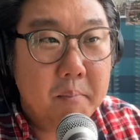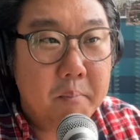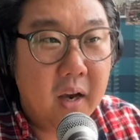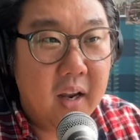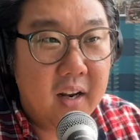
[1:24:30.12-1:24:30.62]

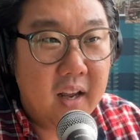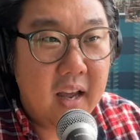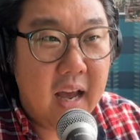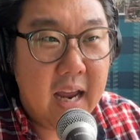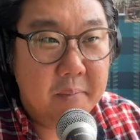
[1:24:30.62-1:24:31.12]
But
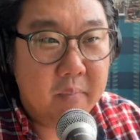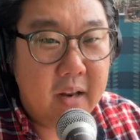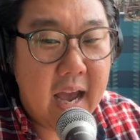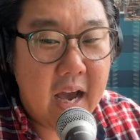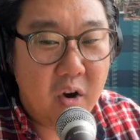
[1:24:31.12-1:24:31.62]
I'm
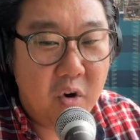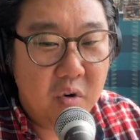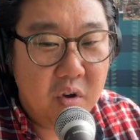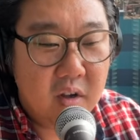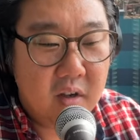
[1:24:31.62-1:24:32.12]

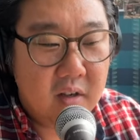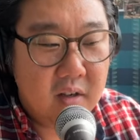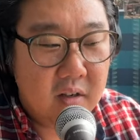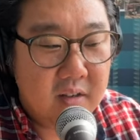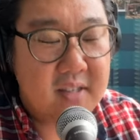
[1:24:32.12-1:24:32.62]
now
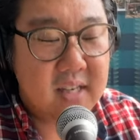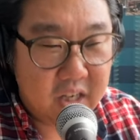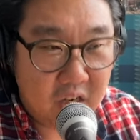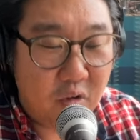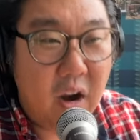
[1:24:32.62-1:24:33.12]

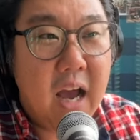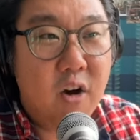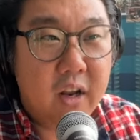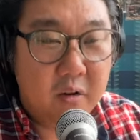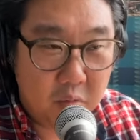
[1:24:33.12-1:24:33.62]
sticking
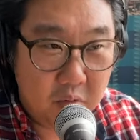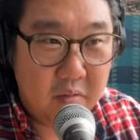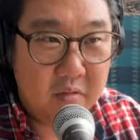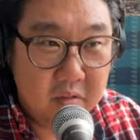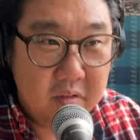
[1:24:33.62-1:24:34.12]
around and
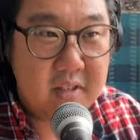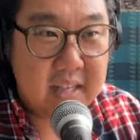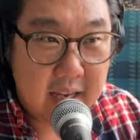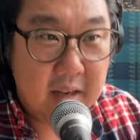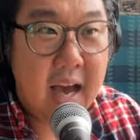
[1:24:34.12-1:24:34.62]

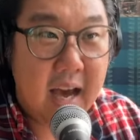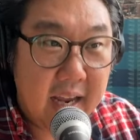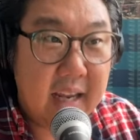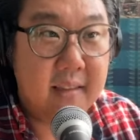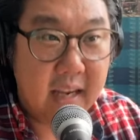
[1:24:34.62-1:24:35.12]
saying hi
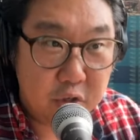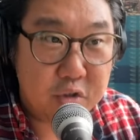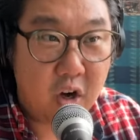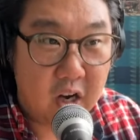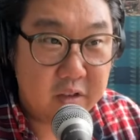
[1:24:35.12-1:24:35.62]
and thank you to
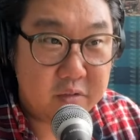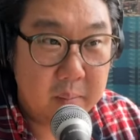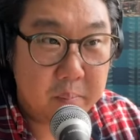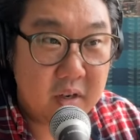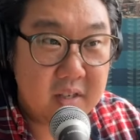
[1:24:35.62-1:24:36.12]
the audience
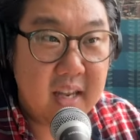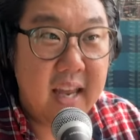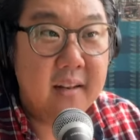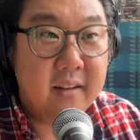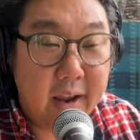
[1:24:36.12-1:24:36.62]
members.
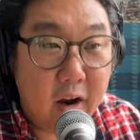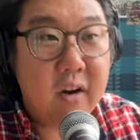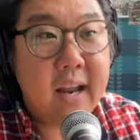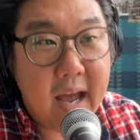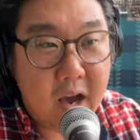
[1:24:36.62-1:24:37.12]
And they're
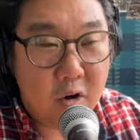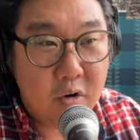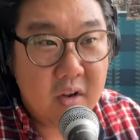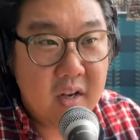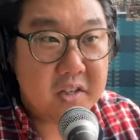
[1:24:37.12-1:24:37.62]

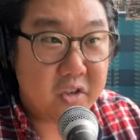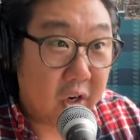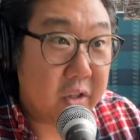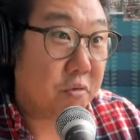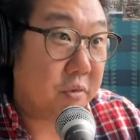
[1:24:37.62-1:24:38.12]
now
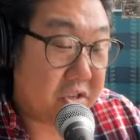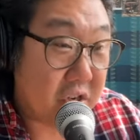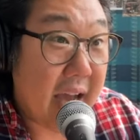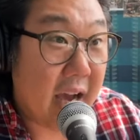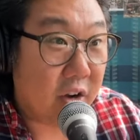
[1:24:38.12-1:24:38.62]
starting to reach
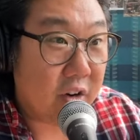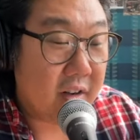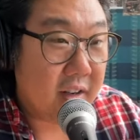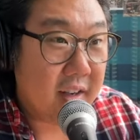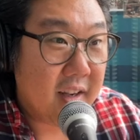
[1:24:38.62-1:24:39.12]
out
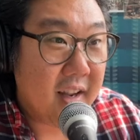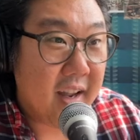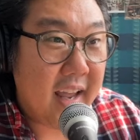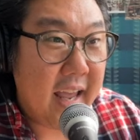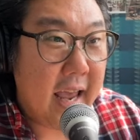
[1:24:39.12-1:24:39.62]

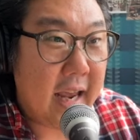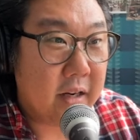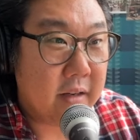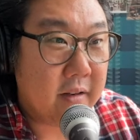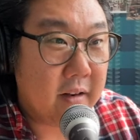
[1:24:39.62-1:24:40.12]

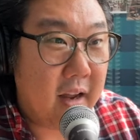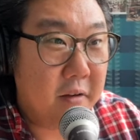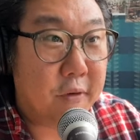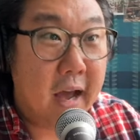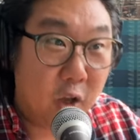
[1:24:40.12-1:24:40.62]
and
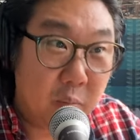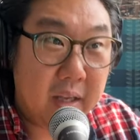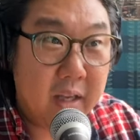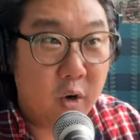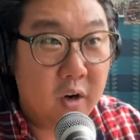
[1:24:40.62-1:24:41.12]
follow
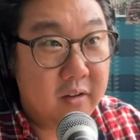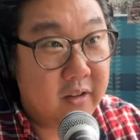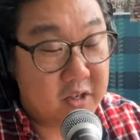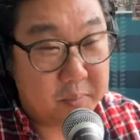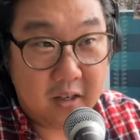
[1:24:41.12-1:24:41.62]
me. Or
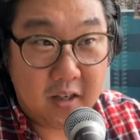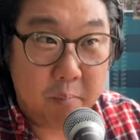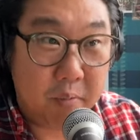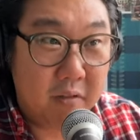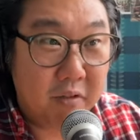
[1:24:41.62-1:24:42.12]
there's been a
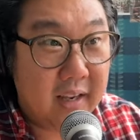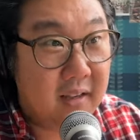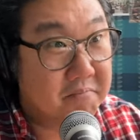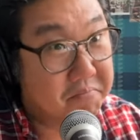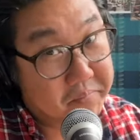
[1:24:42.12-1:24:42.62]
couple of like
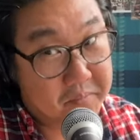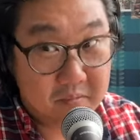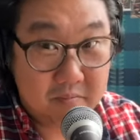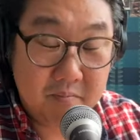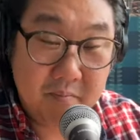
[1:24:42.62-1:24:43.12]

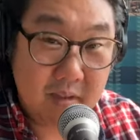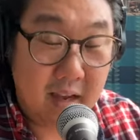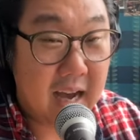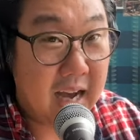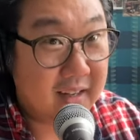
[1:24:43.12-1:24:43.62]
hot